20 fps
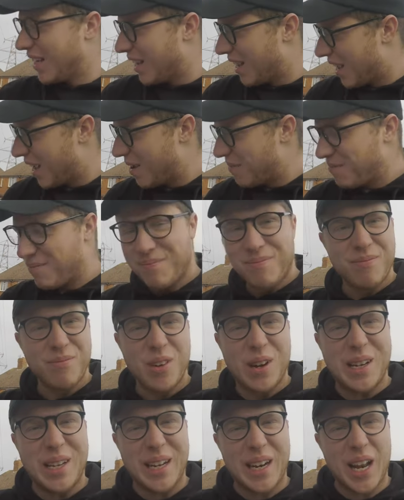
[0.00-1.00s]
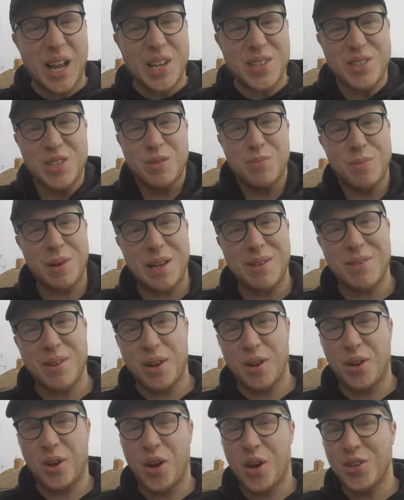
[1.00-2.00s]
Um, reading glasses, believe it
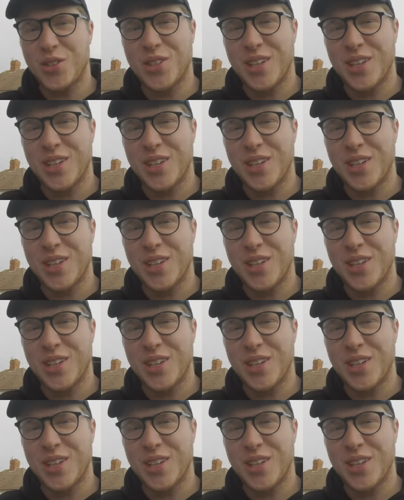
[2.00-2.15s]
or not.